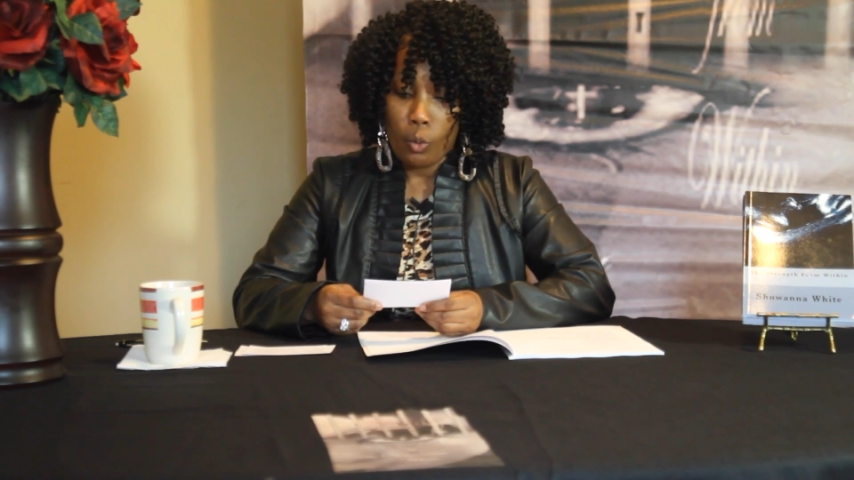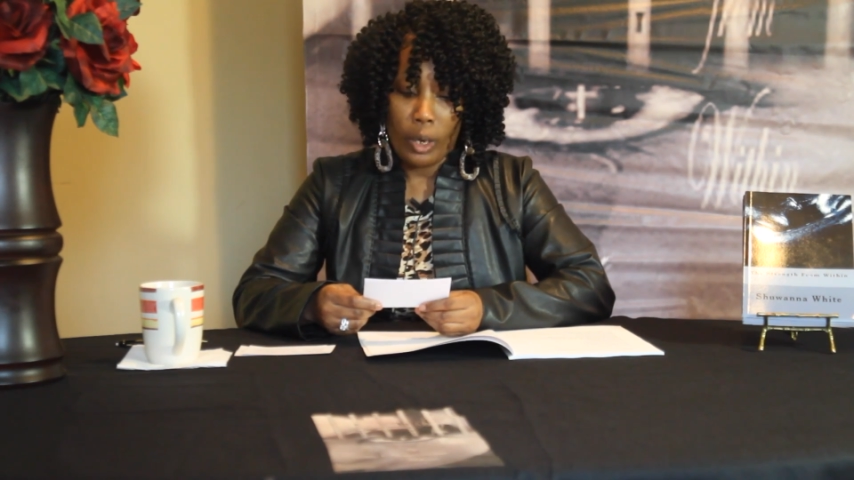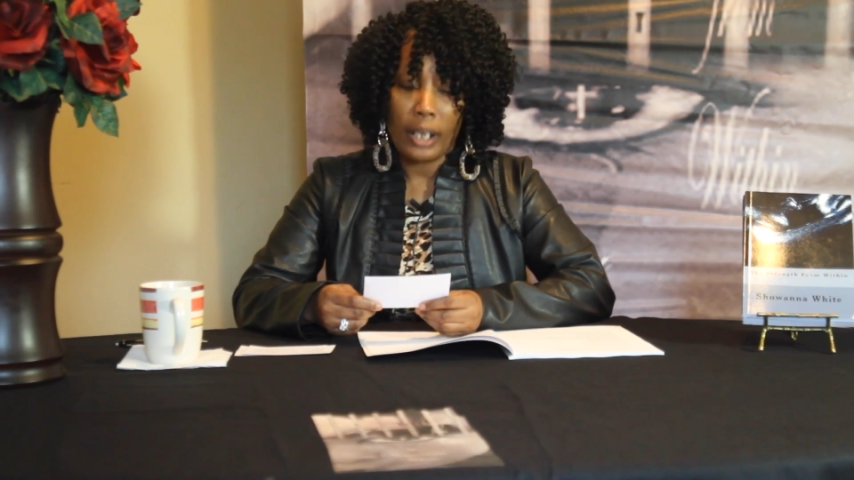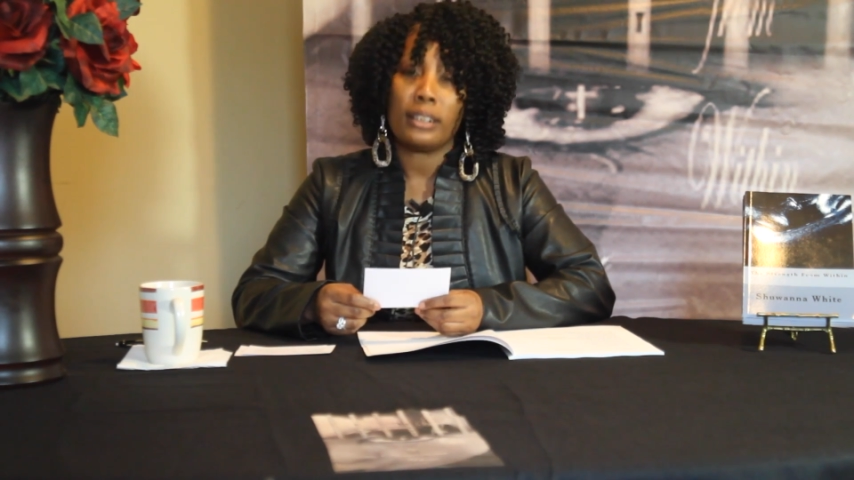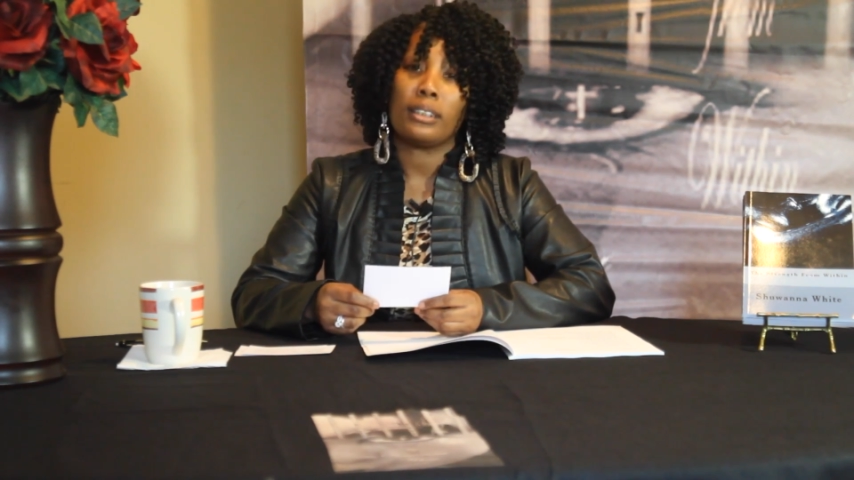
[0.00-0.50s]

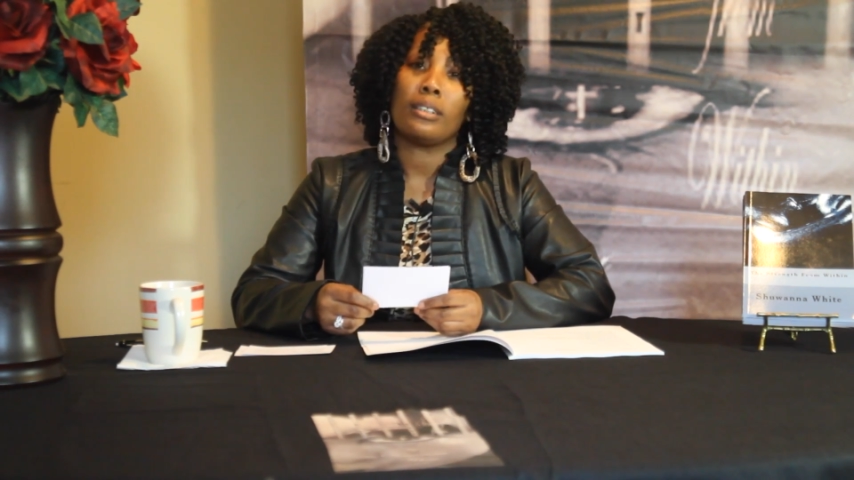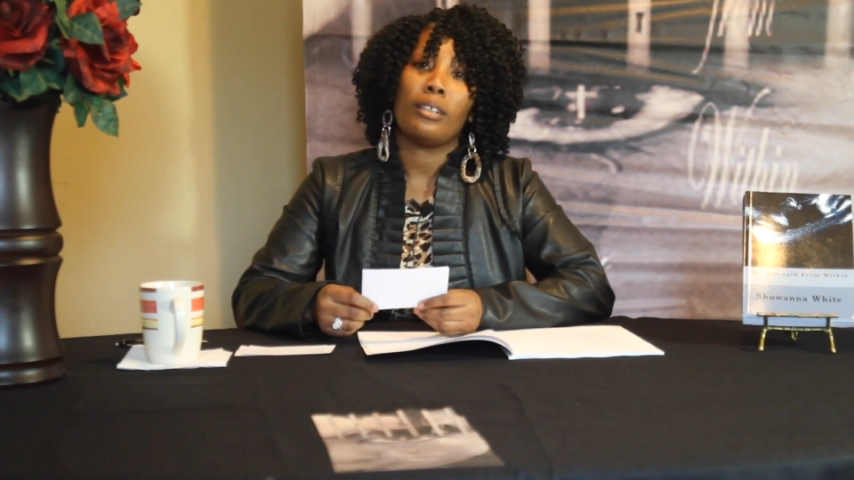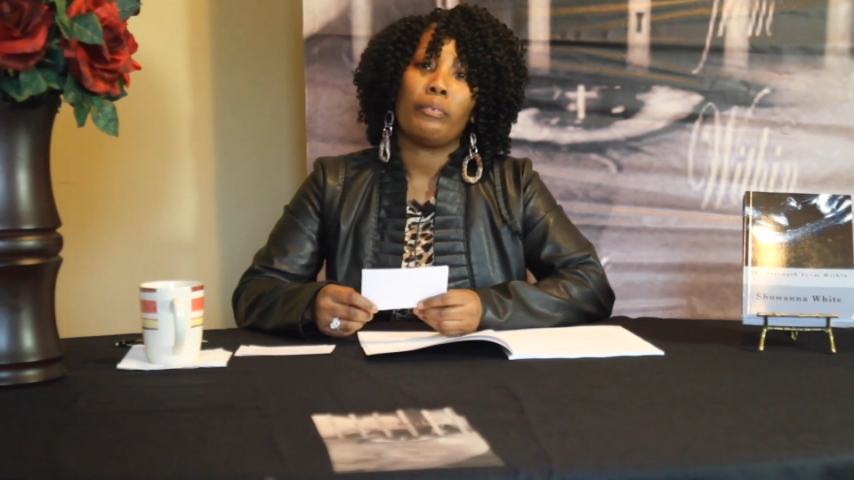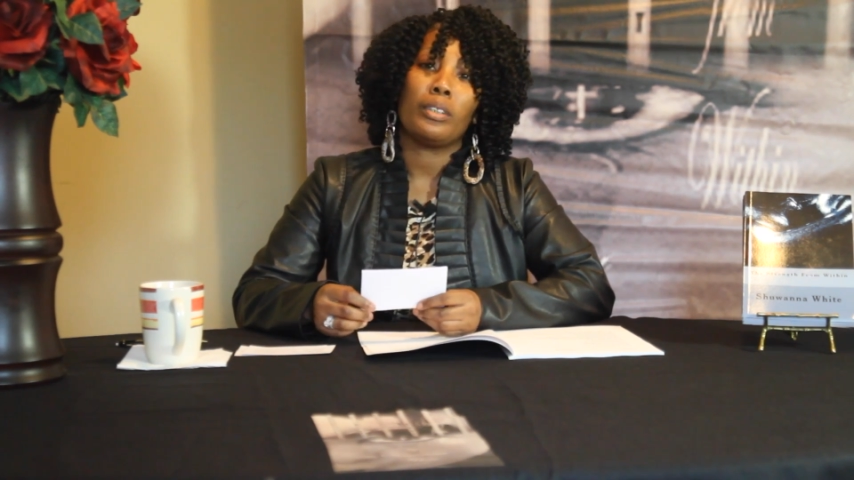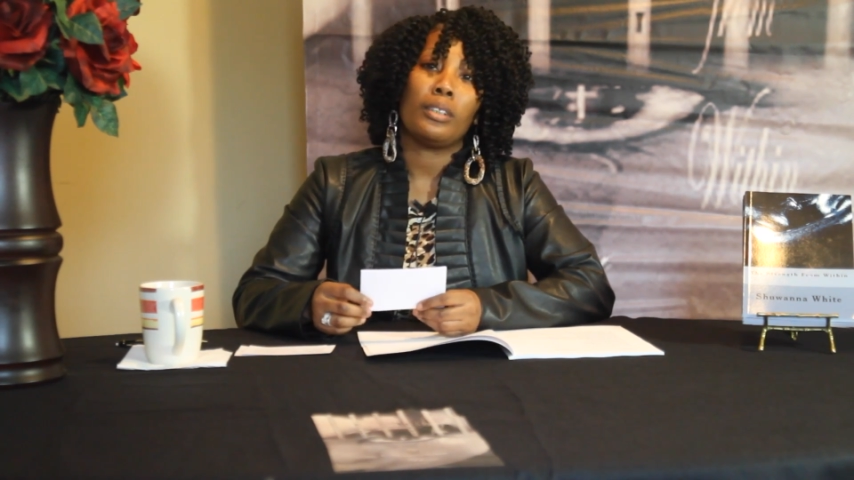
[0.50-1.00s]
When is
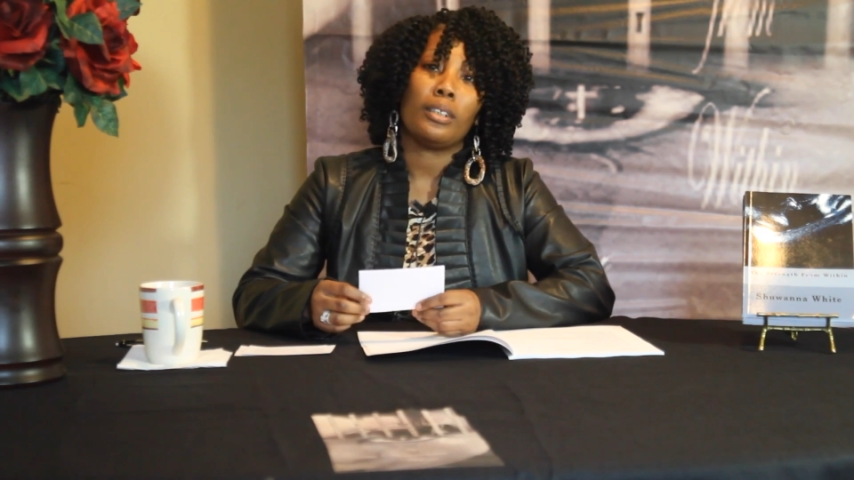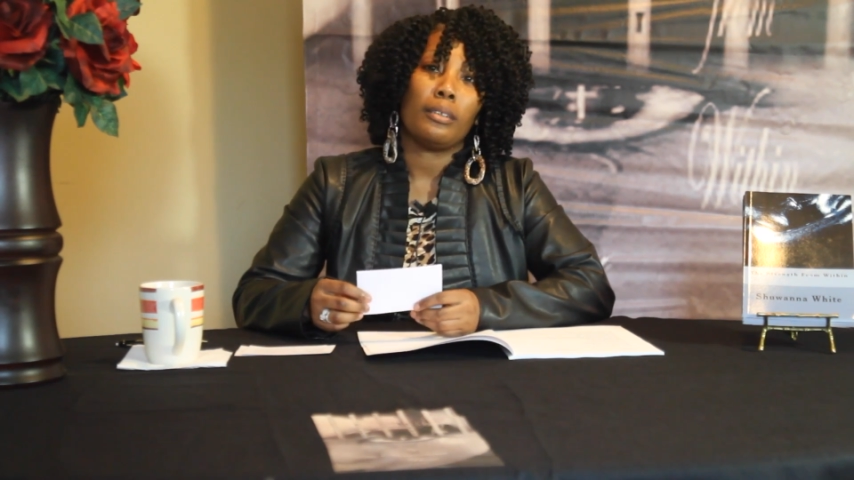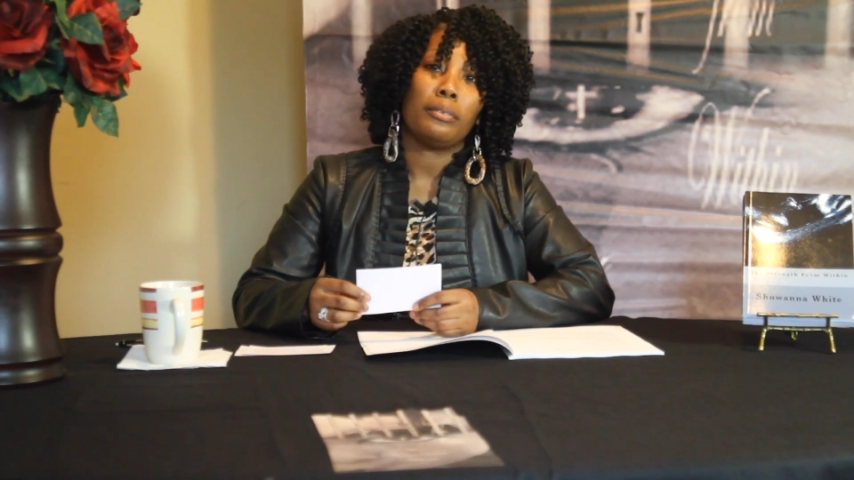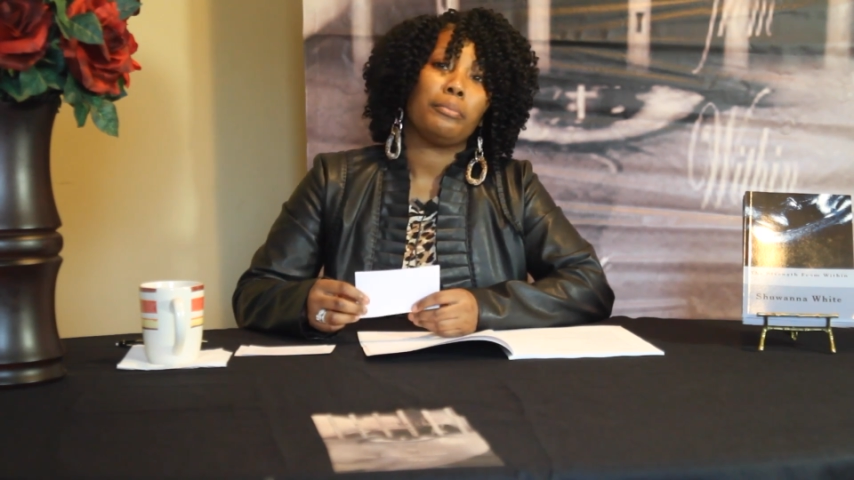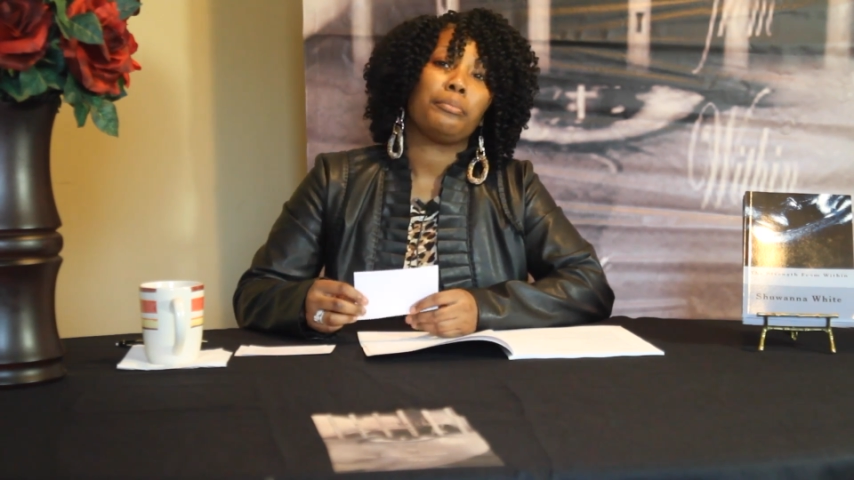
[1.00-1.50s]
enough
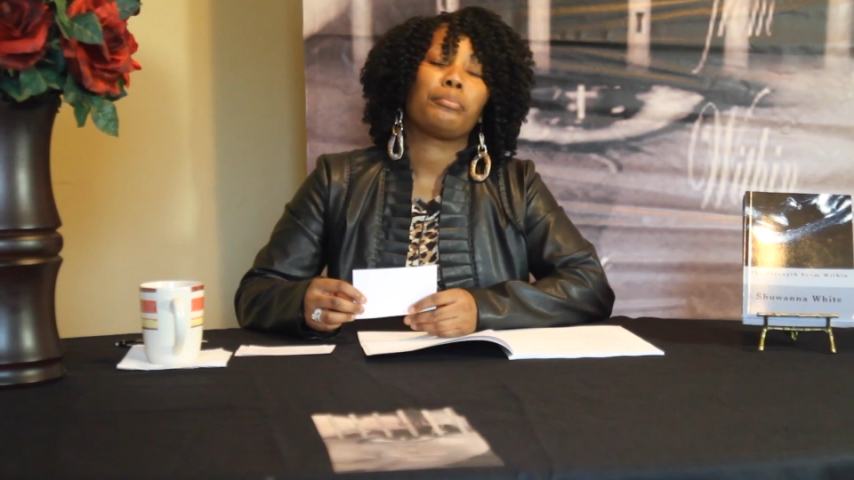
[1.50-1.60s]
enough?